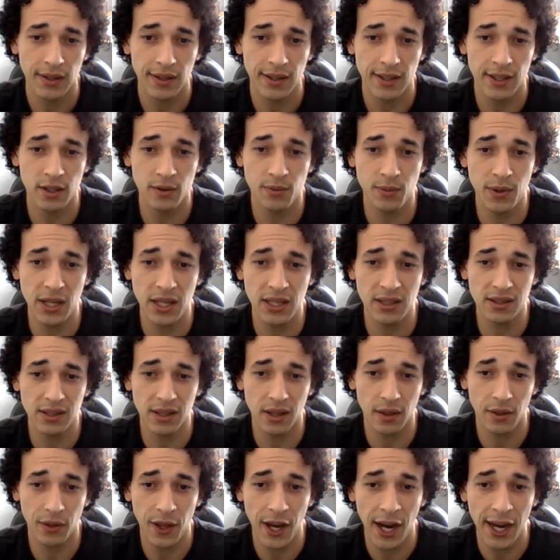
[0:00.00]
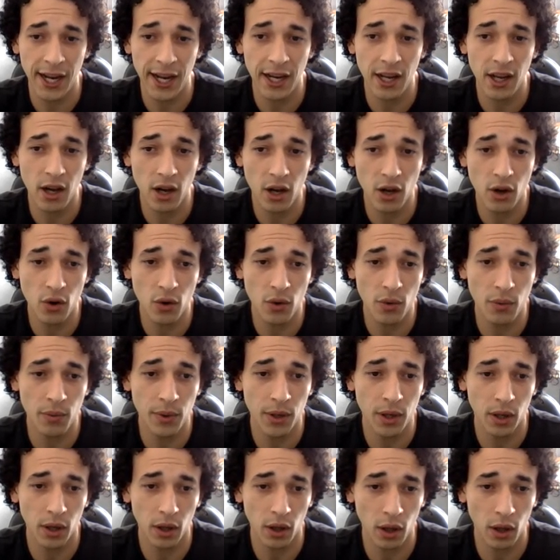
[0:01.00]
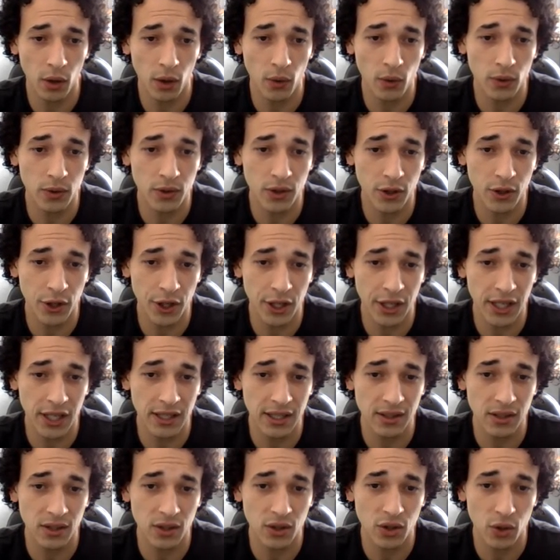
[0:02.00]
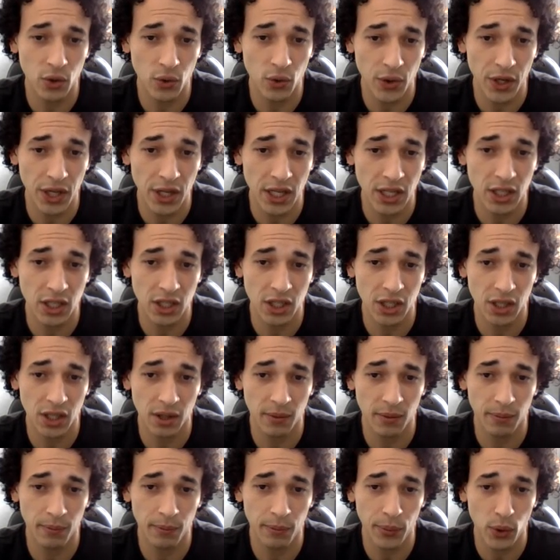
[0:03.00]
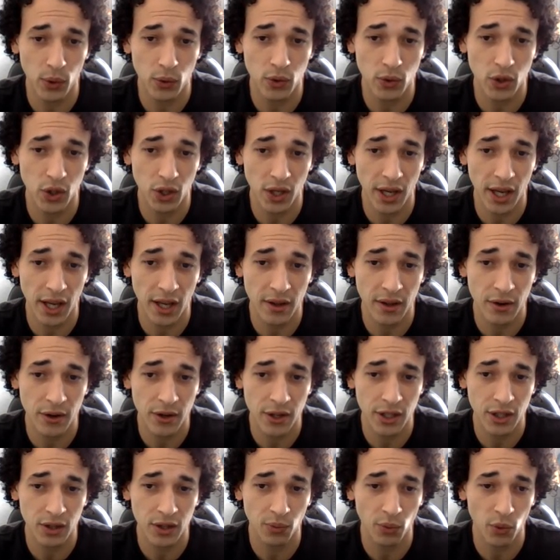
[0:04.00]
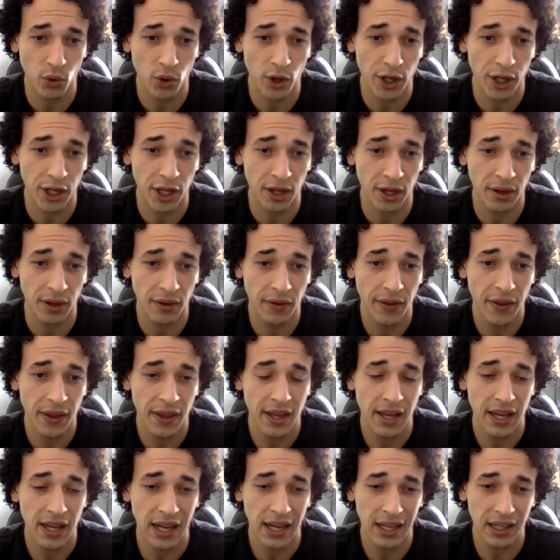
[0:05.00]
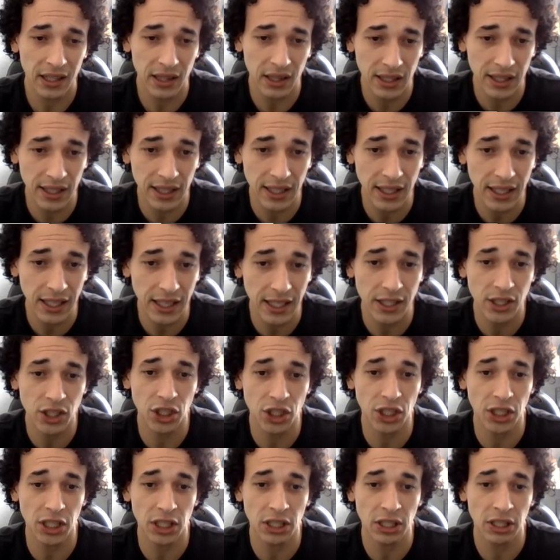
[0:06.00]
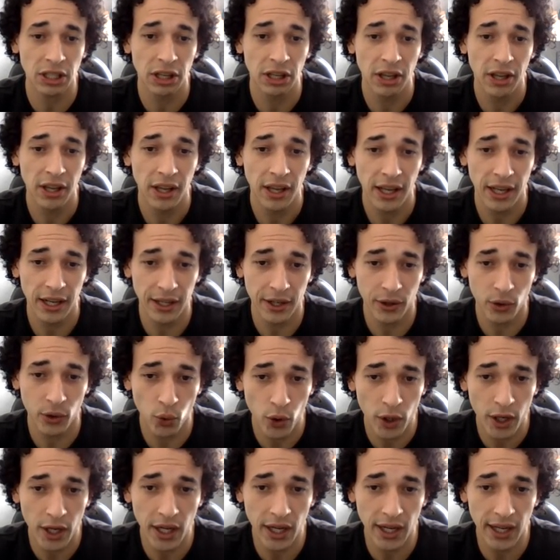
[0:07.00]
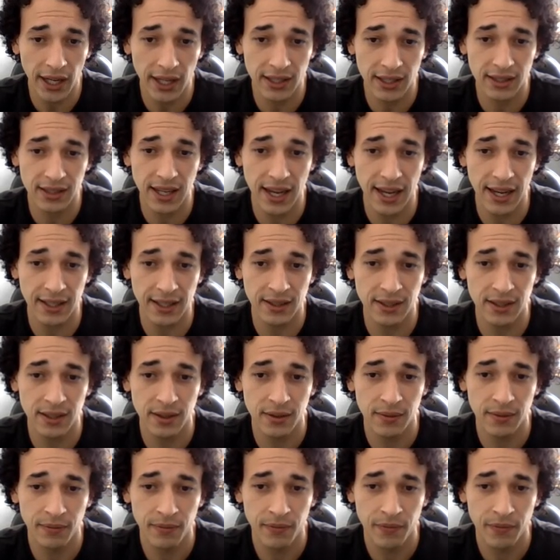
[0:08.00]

This means a tidy home, clothes are easy to reach and put together each morning, a clean kitchen, and an organized desk.